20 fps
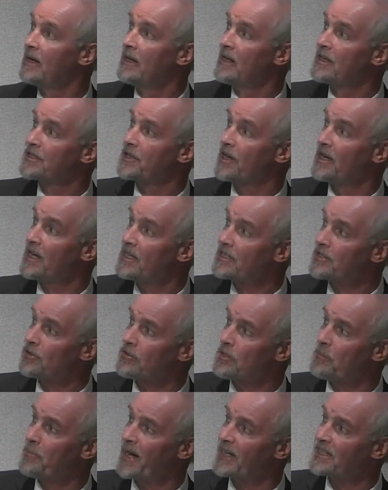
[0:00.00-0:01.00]
So here's all
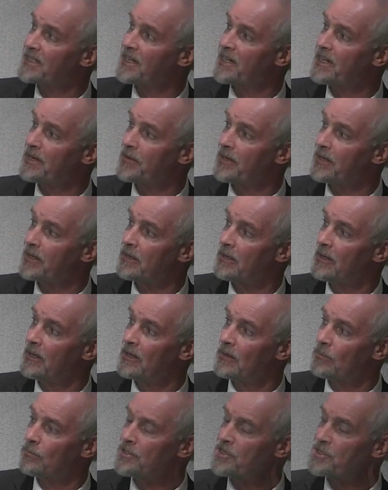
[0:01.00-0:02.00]
the bacteria,
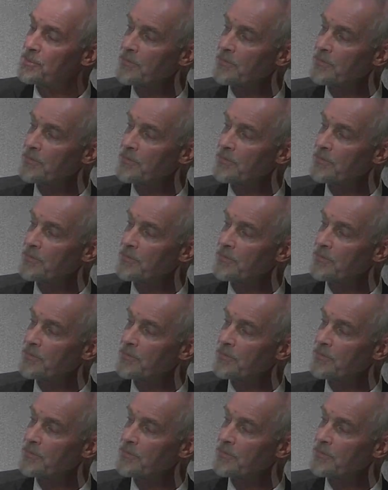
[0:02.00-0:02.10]
which